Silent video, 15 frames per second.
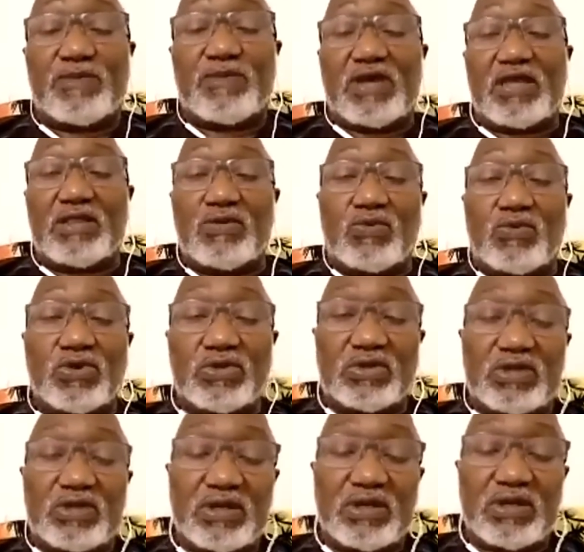in the woods,
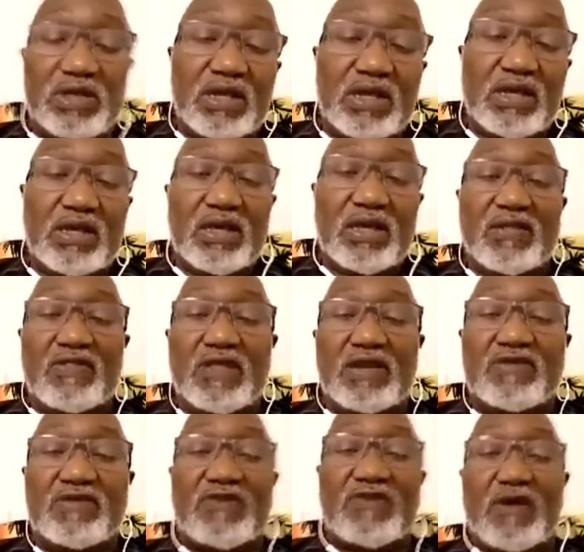and then
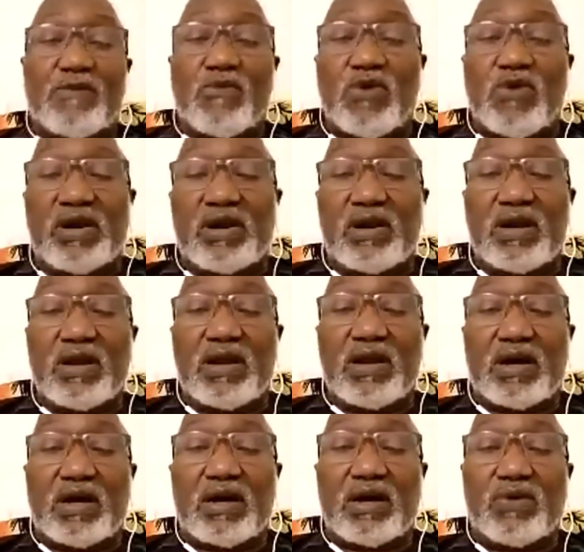someone
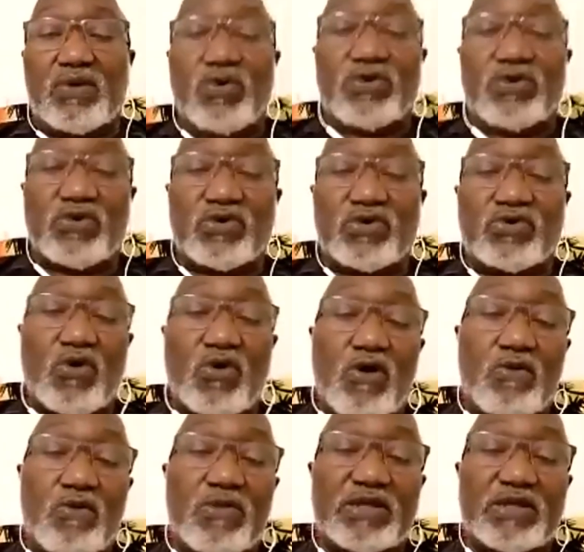who was also
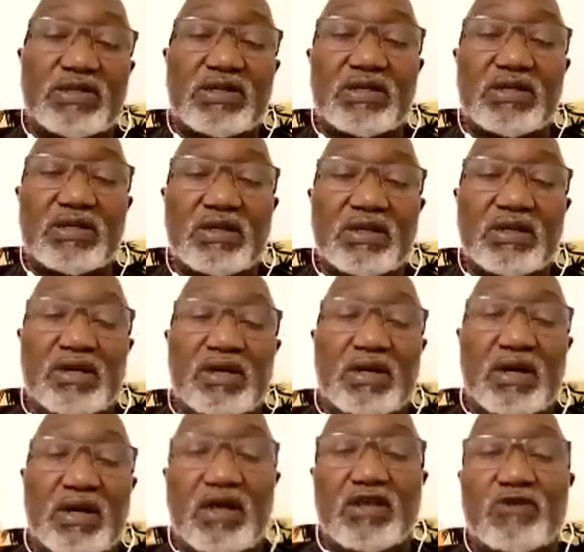homeless
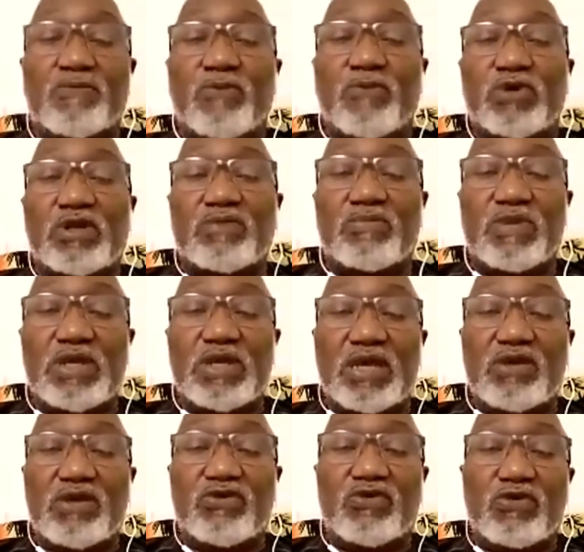spotted me
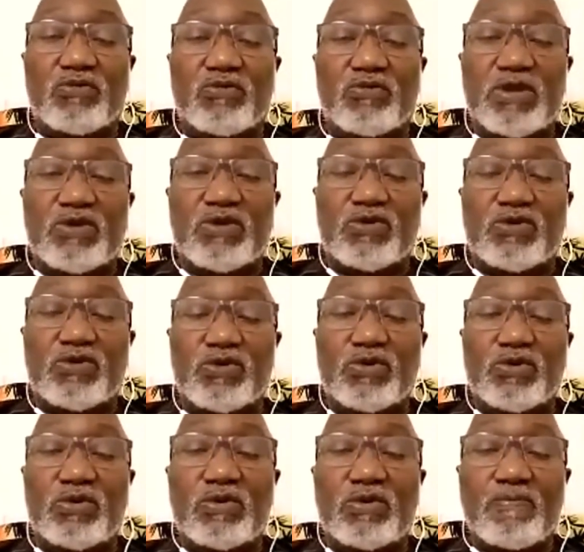and took me
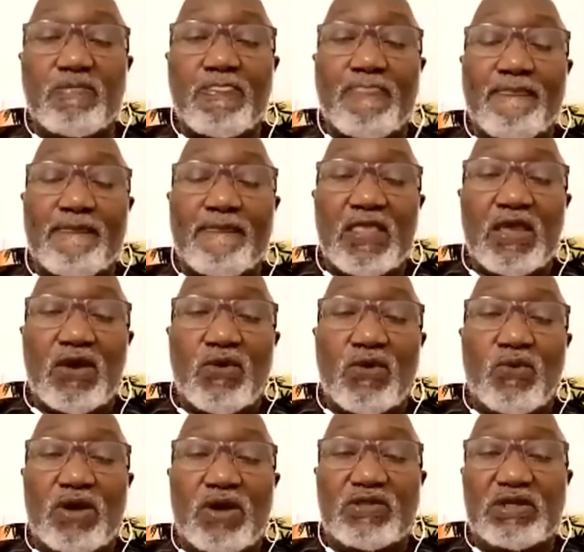to
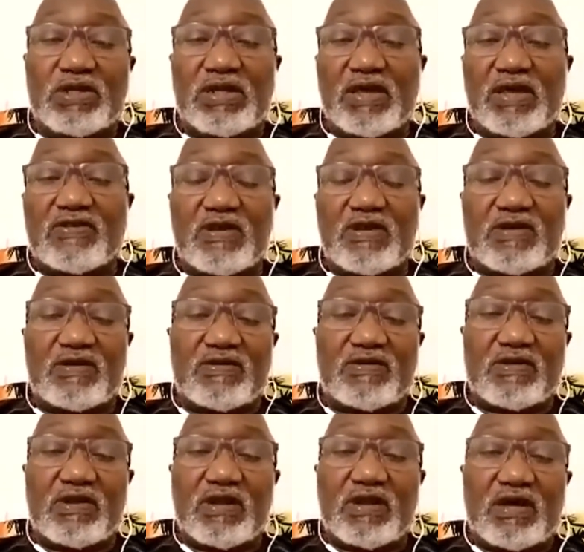one of the day centers
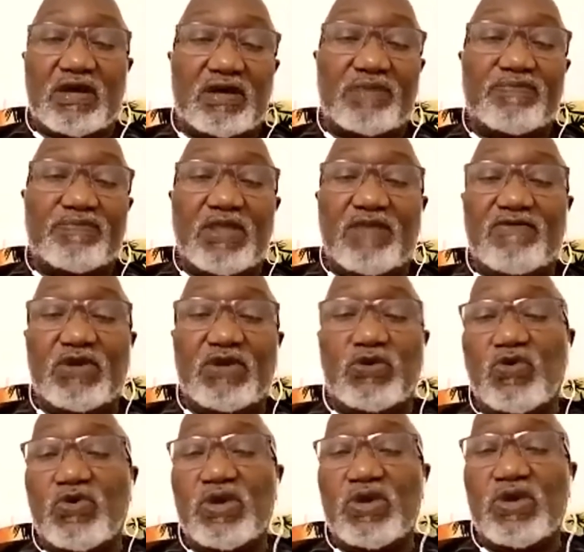in
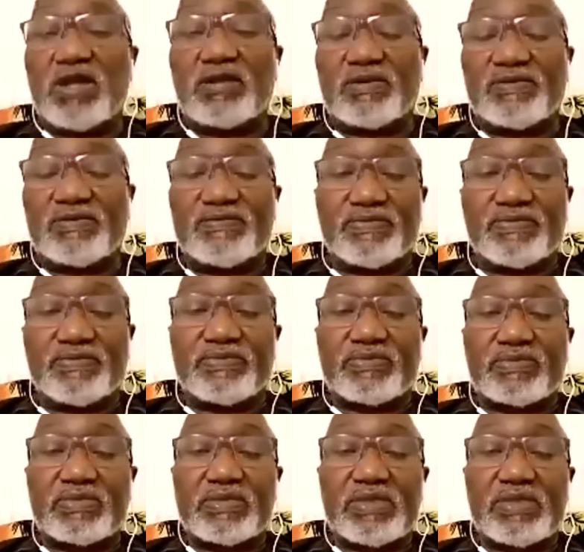Victoria,
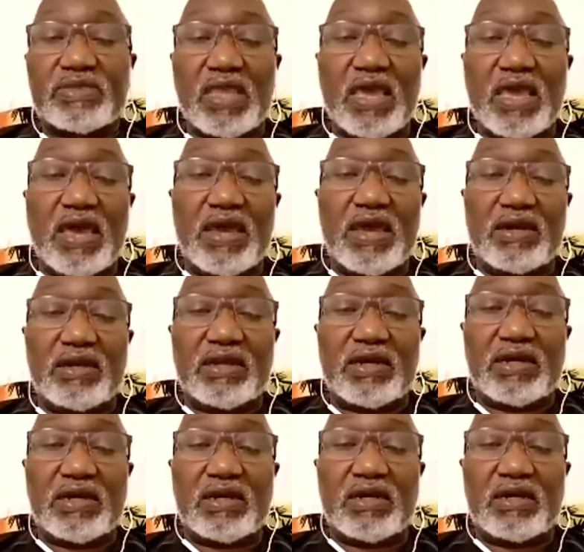and
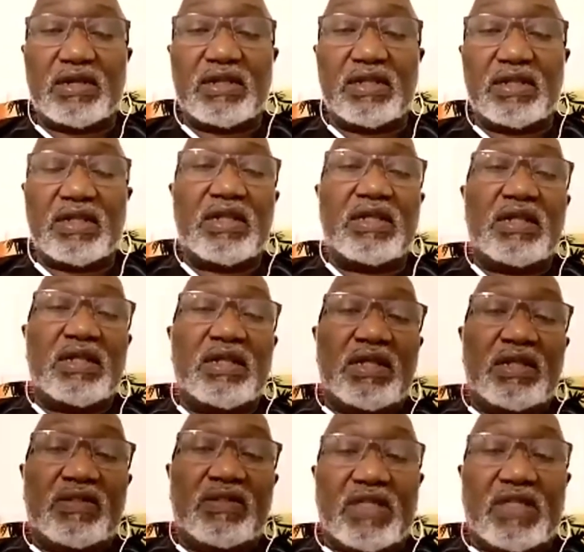
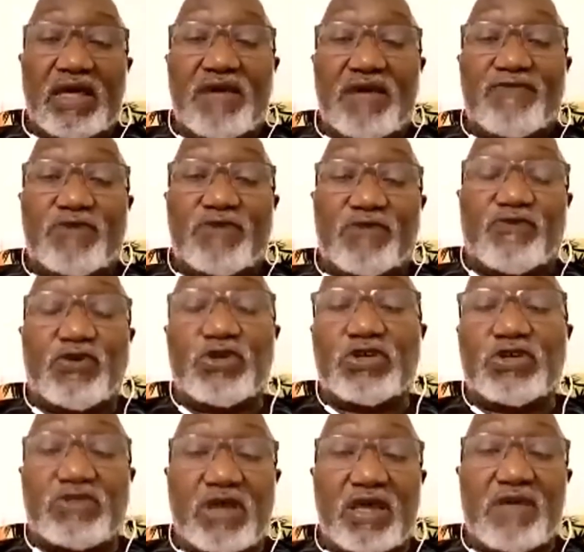there for the first
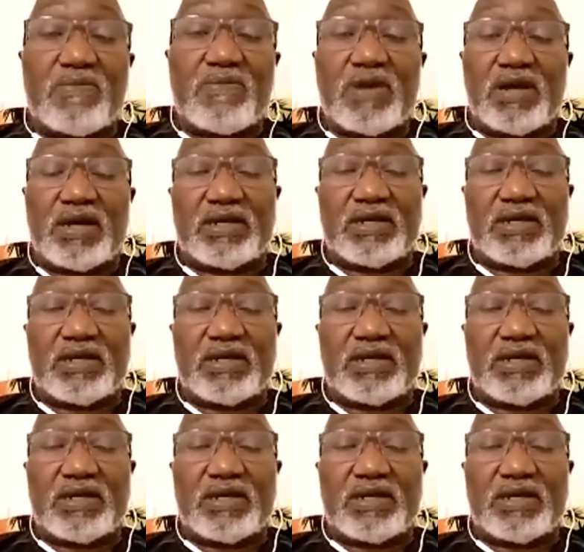time I